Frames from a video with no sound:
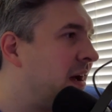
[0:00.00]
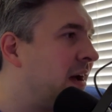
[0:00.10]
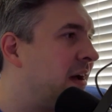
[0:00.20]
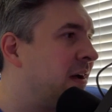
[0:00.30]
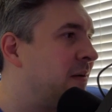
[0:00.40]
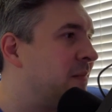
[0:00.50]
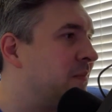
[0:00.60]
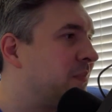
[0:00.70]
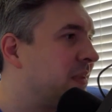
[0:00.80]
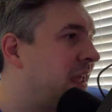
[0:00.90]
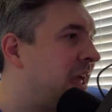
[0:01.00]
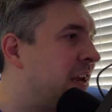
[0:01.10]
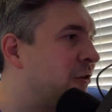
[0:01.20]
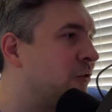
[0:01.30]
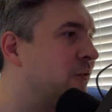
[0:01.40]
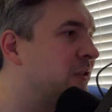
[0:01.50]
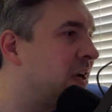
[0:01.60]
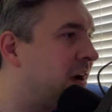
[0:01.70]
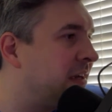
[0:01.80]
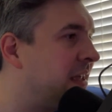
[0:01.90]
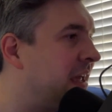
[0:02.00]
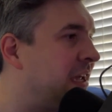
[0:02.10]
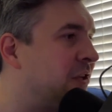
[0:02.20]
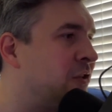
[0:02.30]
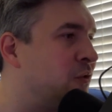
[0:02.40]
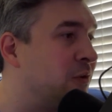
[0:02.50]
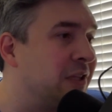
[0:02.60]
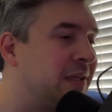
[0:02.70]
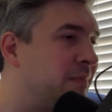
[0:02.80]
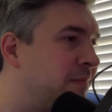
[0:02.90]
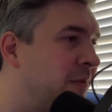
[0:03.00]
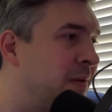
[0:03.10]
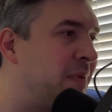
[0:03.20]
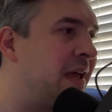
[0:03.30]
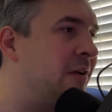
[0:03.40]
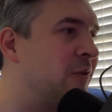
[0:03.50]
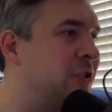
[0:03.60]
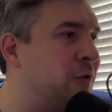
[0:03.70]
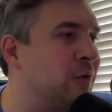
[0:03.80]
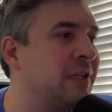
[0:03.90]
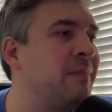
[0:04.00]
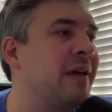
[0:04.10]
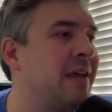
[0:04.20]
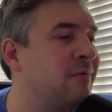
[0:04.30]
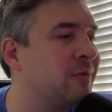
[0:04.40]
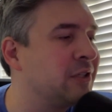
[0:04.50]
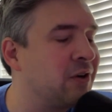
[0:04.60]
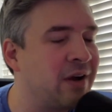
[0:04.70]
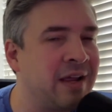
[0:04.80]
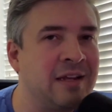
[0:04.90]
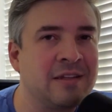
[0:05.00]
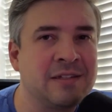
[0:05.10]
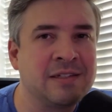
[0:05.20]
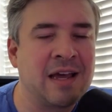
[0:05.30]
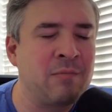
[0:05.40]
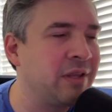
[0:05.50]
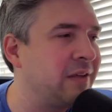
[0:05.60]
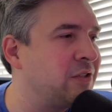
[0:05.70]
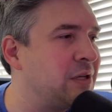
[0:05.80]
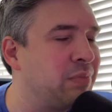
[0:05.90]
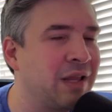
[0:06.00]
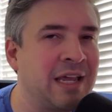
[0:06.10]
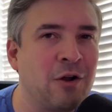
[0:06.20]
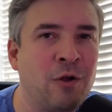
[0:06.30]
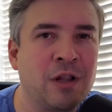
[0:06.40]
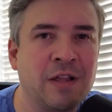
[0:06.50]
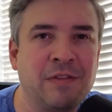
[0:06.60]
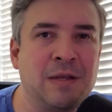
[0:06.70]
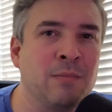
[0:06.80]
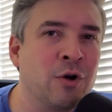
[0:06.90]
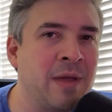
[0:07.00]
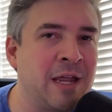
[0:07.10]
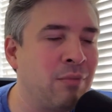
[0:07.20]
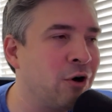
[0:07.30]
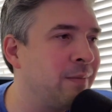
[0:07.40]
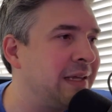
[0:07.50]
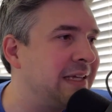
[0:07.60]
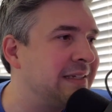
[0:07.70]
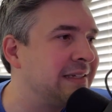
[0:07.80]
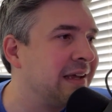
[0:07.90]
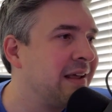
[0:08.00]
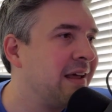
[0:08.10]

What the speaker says: Anna Cruz Kanye, Dua Lipa, which Dua Lipa was great because I believe she played all of the mermaid Barbies.